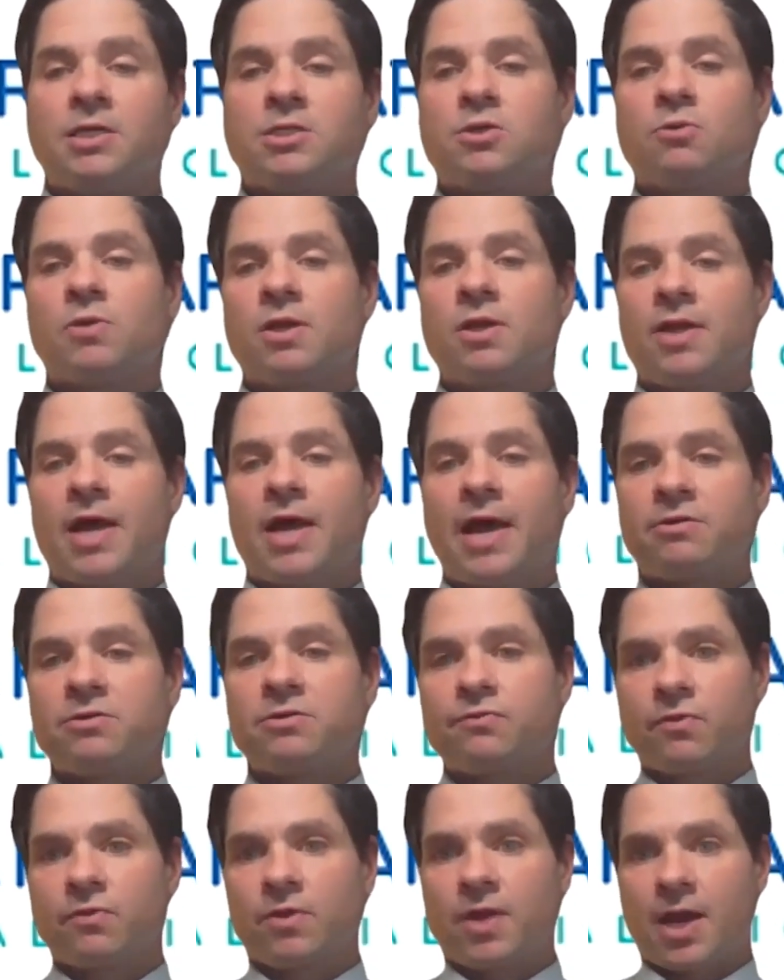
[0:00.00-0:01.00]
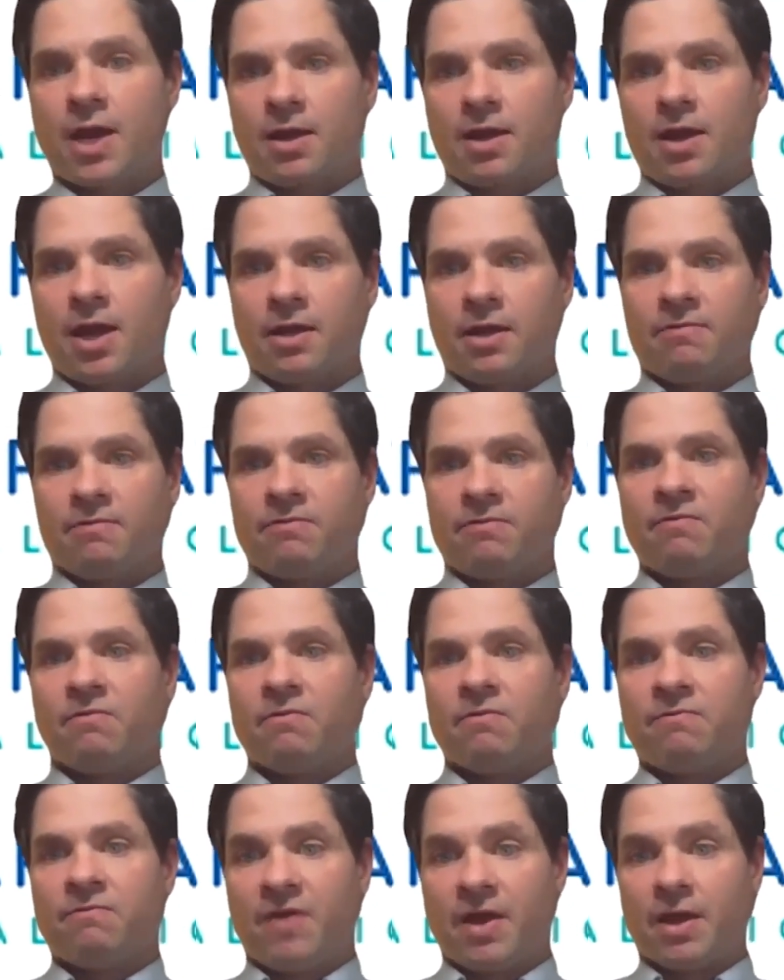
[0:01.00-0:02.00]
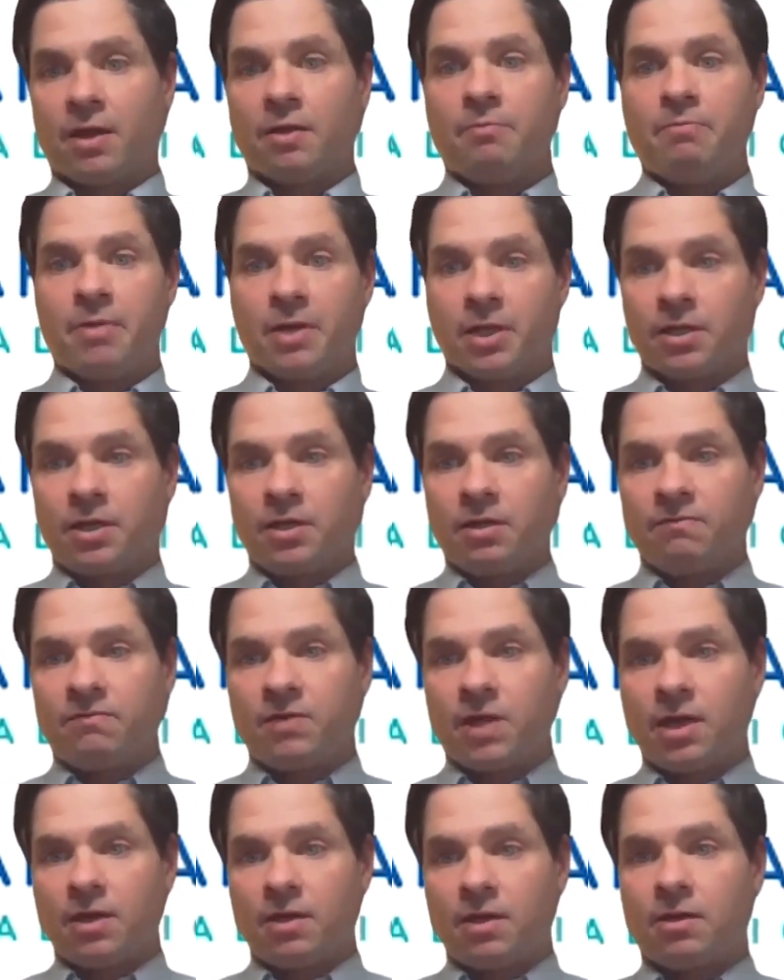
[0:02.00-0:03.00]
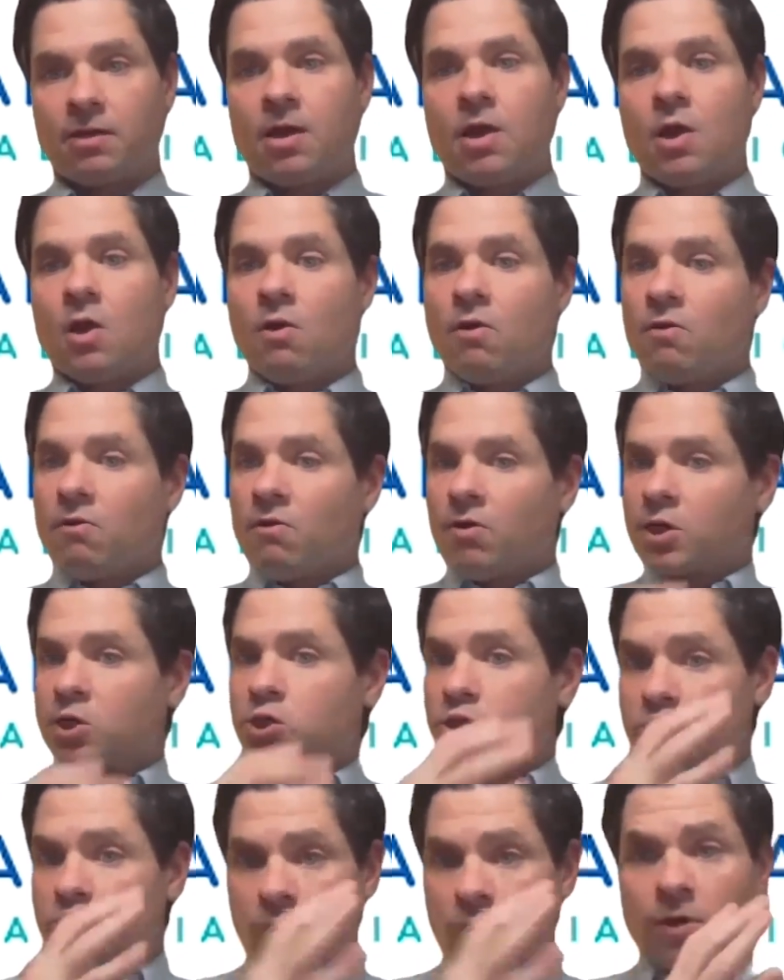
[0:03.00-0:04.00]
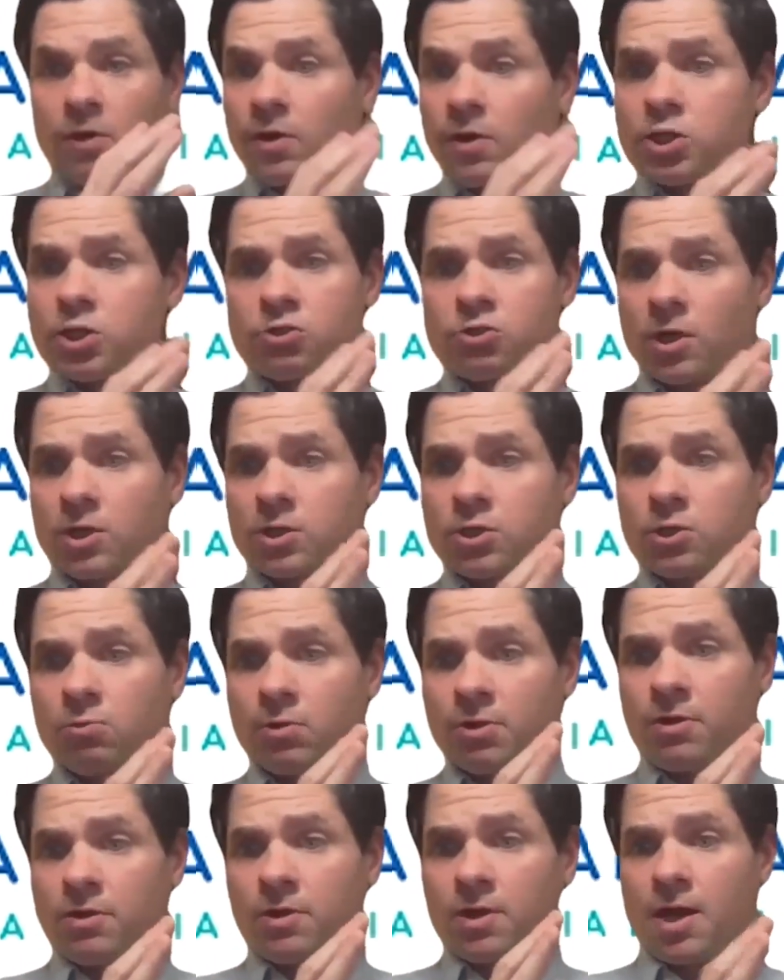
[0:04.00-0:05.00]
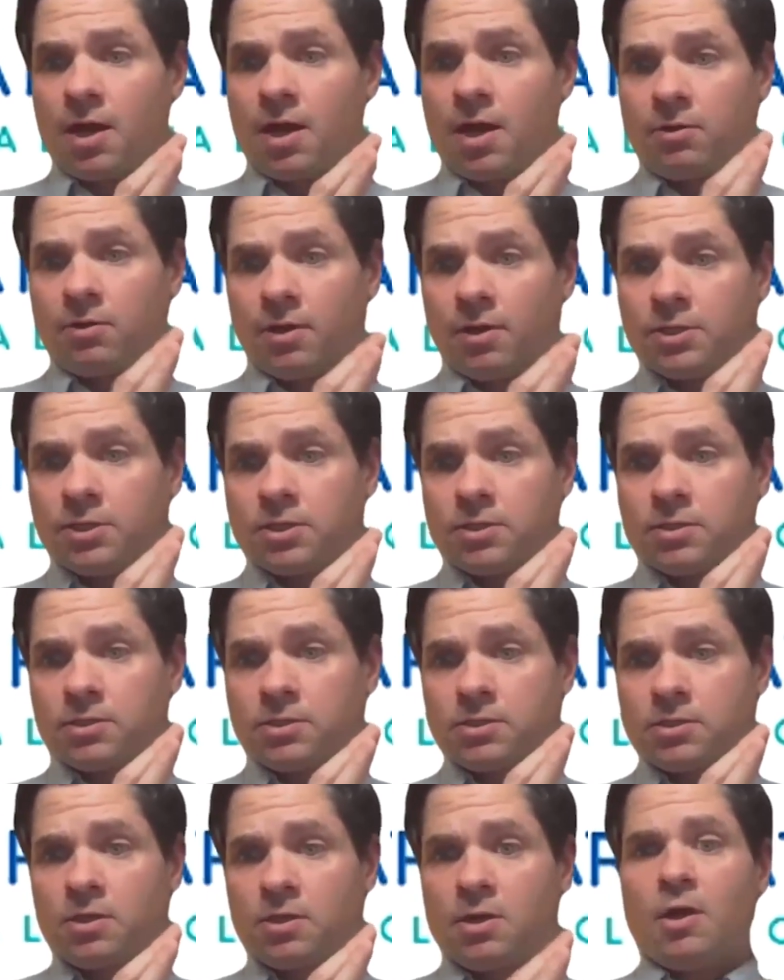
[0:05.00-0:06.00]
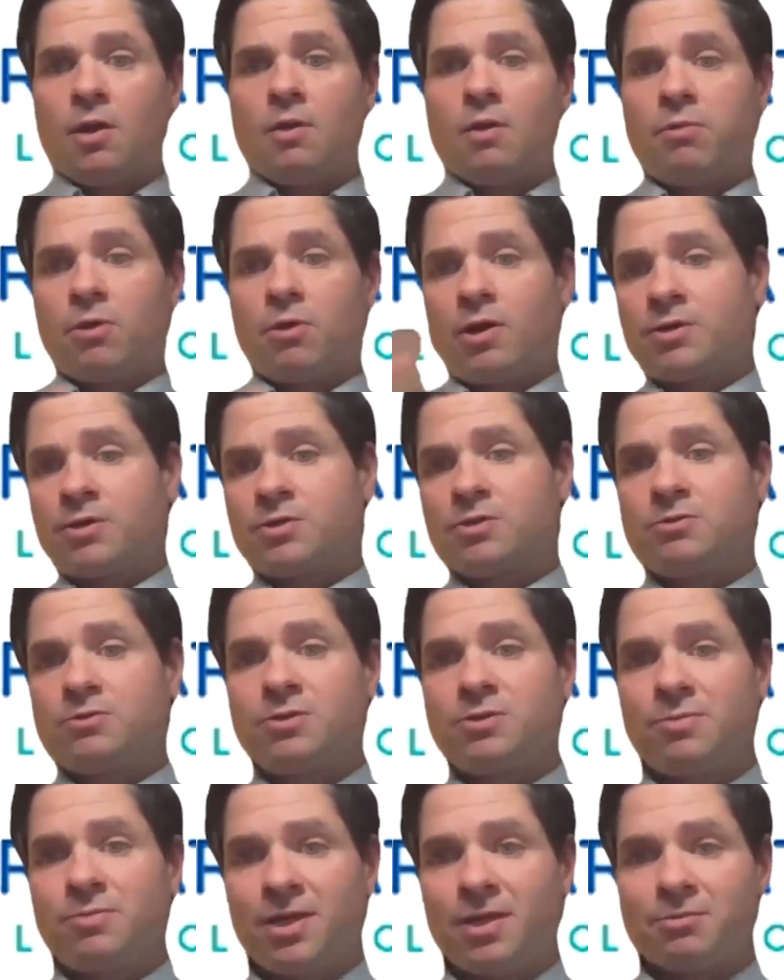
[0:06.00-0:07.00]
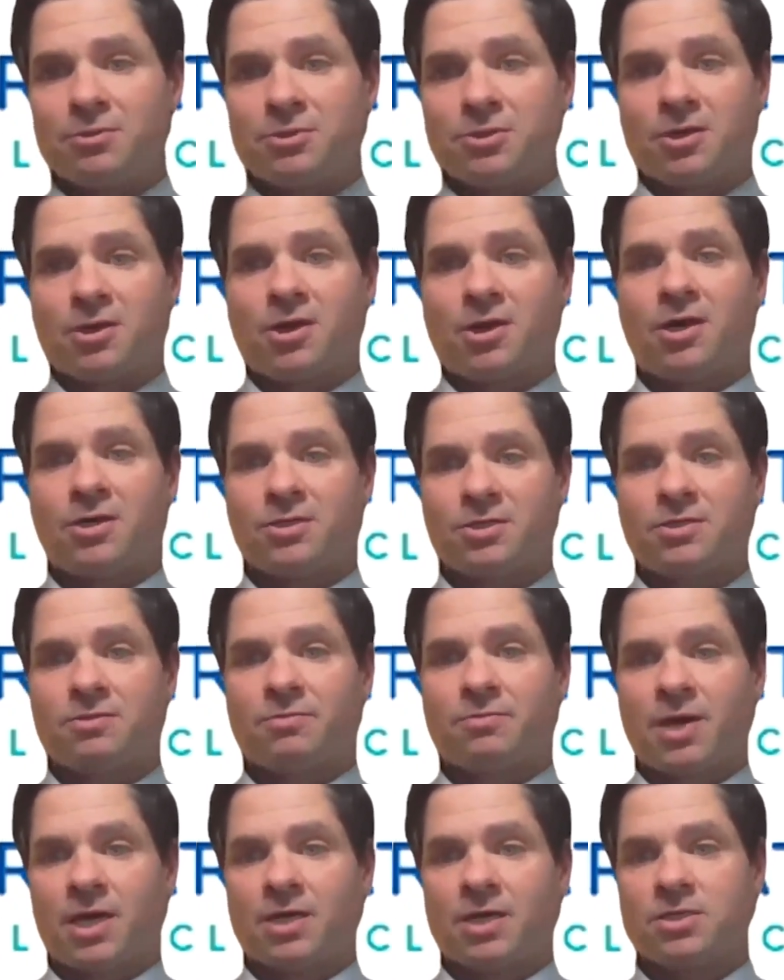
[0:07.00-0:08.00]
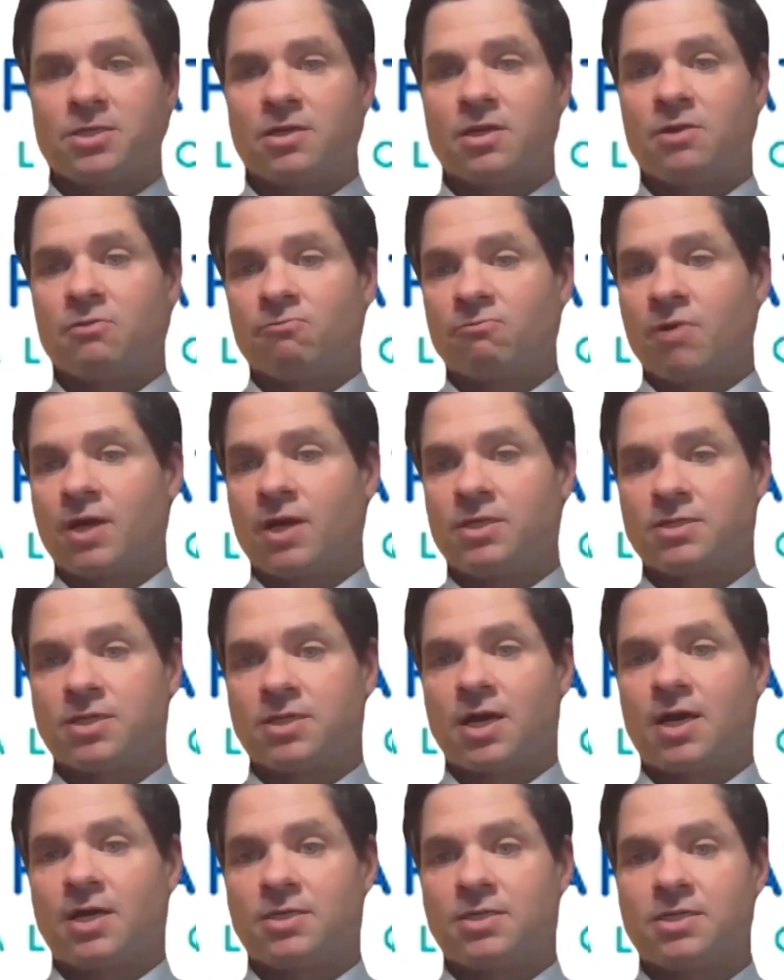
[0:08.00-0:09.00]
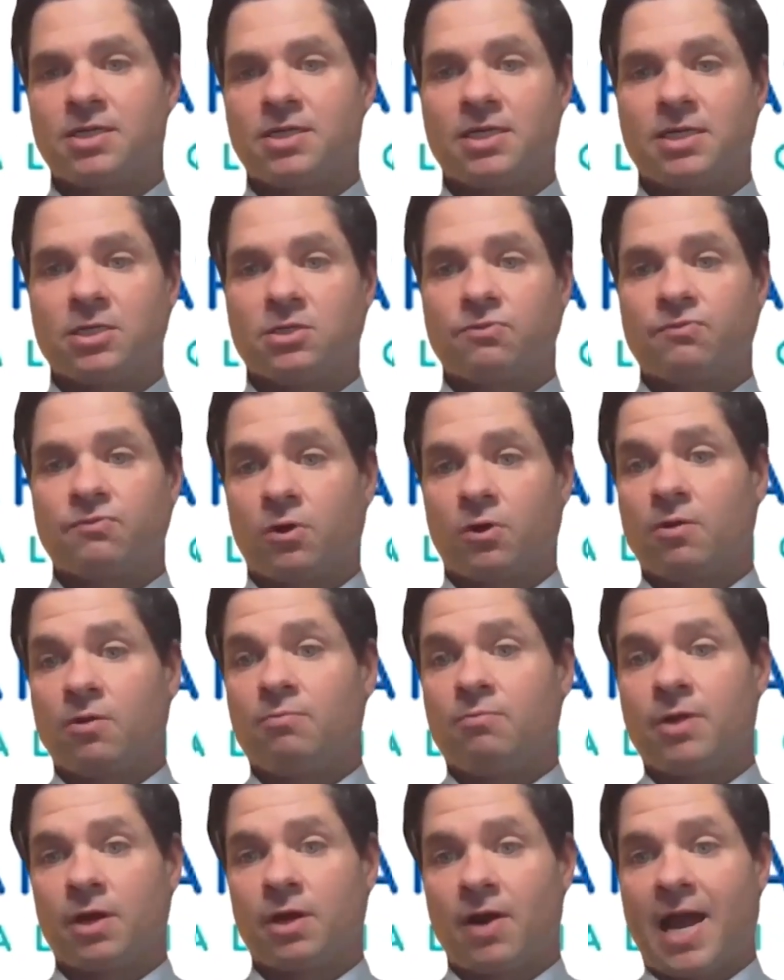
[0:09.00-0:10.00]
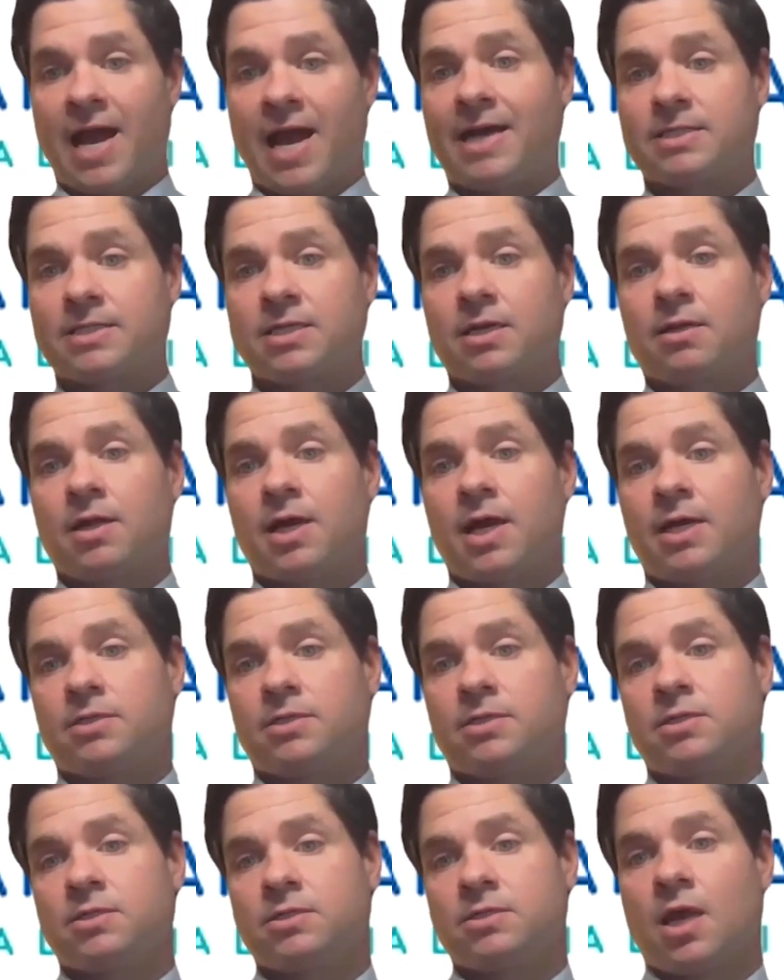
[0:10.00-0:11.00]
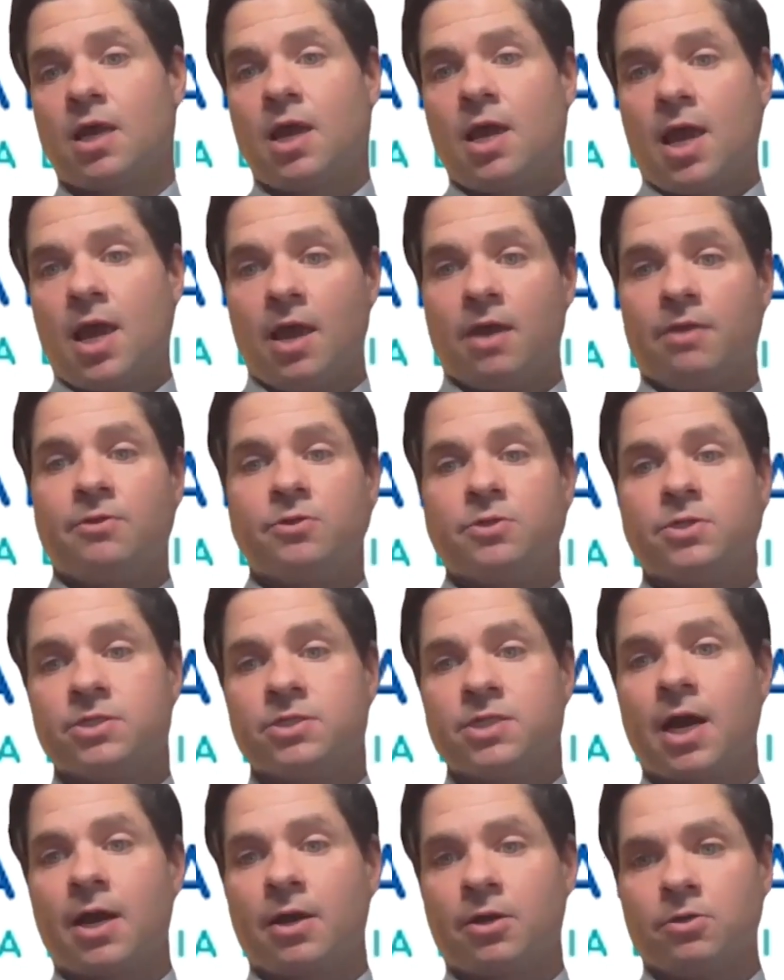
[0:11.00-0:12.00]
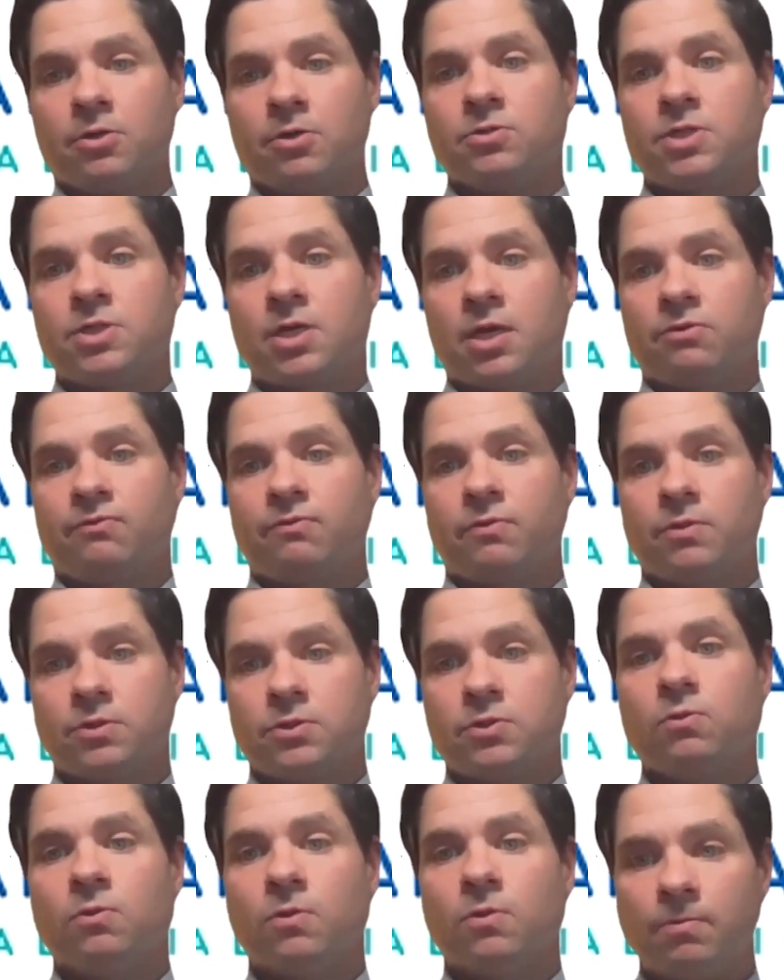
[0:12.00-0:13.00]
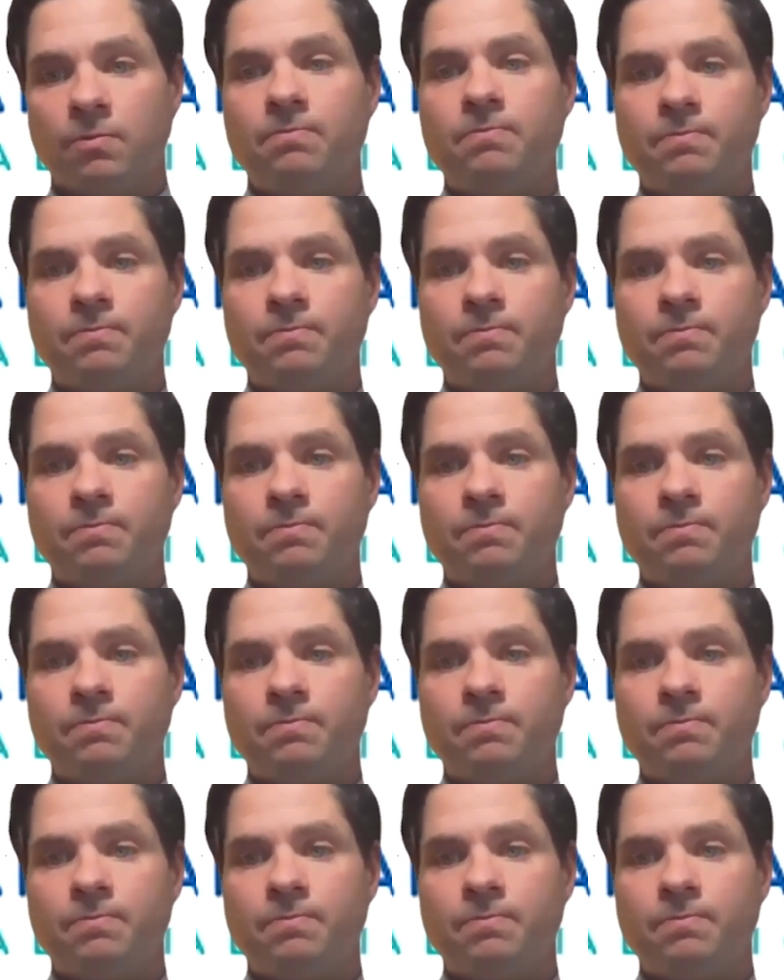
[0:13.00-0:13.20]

And so it allows for that kind of availability of data, extraordinarily structured within the calculations, but also to be able to customize it and right size to each firm, their asset classes, and their desired use case for the tool.